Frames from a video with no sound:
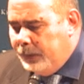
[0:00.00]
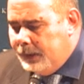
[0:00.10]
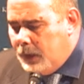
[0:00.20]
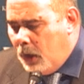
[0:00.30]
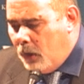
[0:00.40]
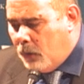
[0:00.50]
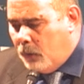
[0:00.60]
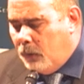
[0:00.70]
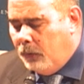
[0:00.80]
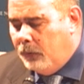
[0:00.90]
we
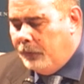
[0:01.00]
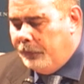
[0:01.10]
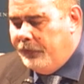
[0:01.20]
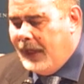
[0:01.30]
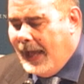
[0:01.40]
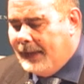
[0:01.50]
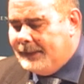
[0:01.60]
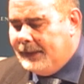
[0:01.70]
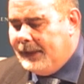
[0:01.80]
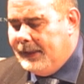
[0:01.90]
know that
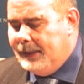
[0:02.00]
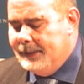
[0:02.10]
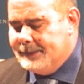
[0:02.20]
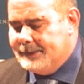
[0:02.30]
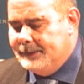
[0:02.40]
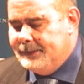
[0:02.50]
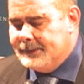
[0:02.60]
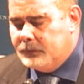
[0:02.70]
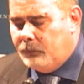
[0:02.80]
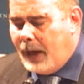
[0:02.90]
he is uh,
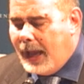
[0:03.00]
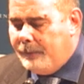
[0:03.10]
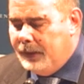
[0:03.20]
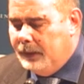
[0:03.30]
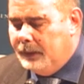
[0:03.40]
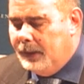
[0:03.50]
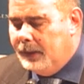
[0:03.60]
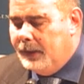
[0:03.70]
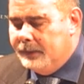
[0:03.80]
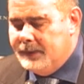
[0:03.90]
describing
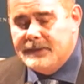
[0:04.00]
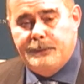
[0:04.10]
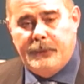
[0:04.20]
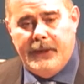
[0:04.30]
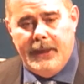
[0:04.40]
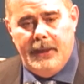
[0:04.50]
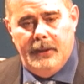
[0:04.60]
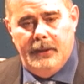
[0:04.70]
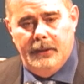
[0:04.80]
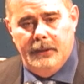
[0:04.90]
the spring,